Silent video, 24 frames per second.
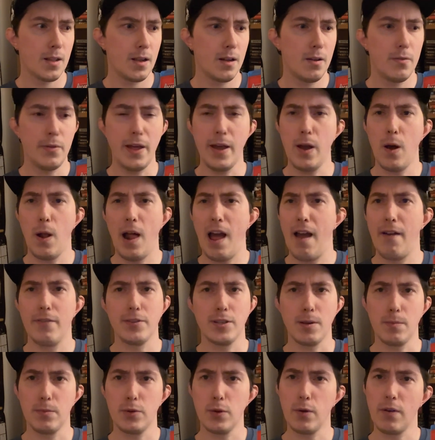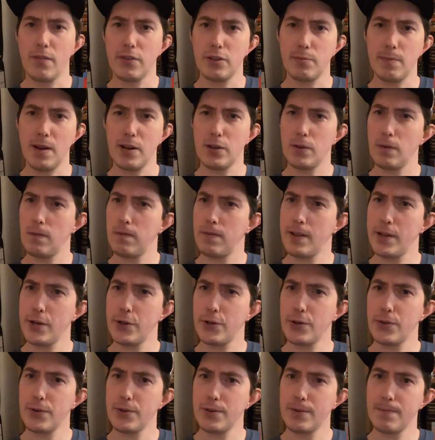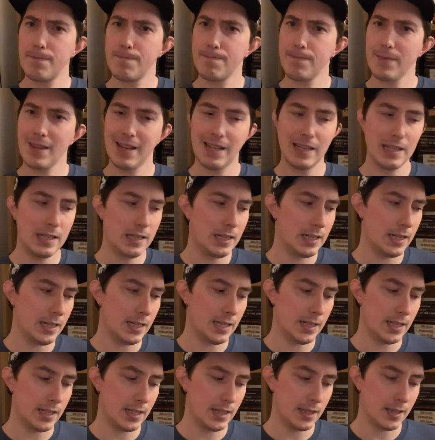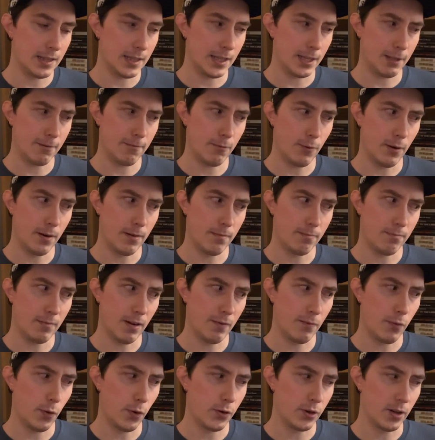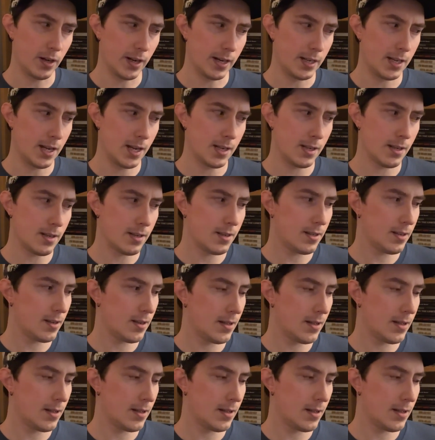they all have some sort of special features. This one unfortunately doesn't.